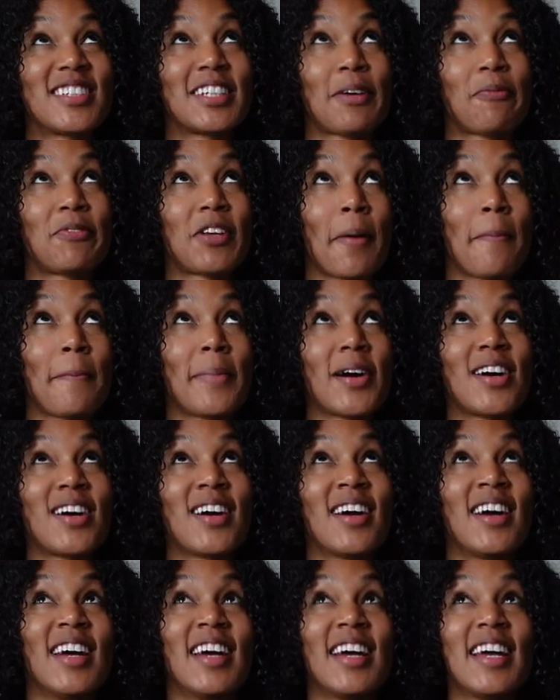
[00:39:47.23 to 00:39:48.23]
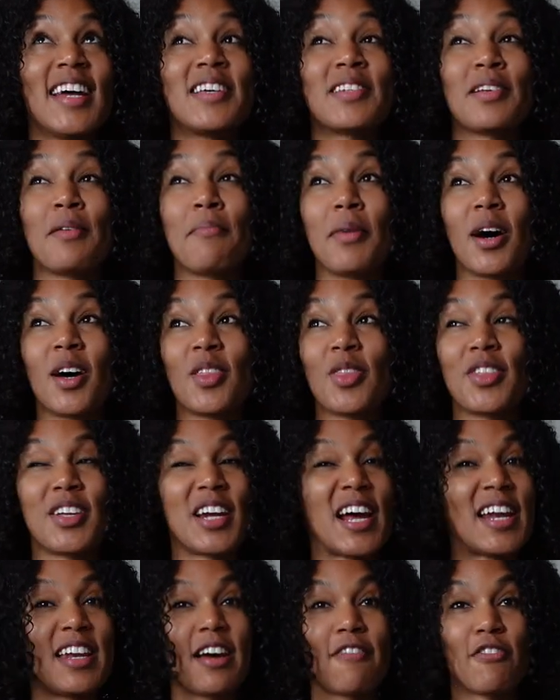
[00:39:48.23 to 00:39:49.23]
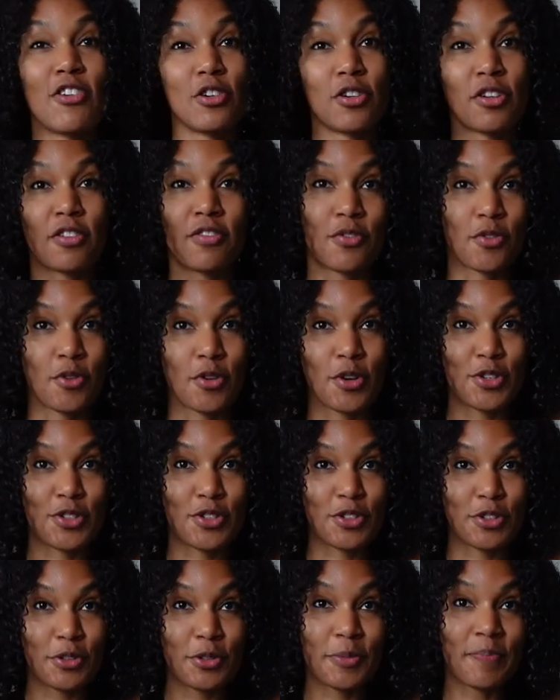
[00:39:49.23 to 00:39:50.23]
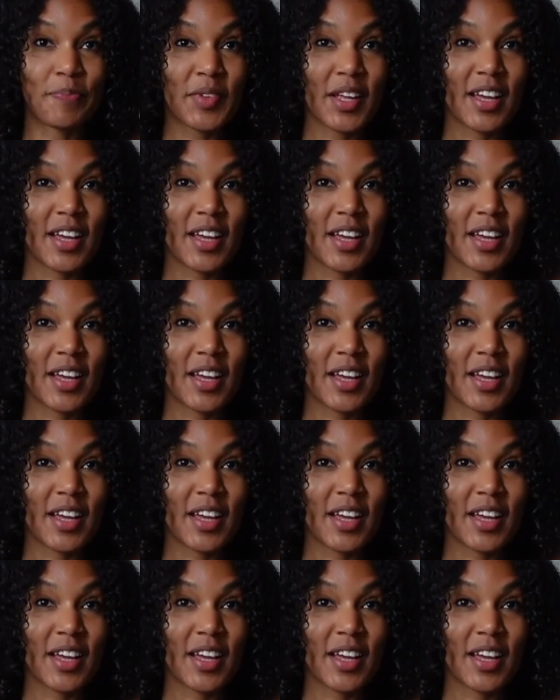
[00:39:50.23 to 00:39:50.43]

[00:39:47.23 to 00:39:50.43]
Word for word: September is a month that I never look forward to.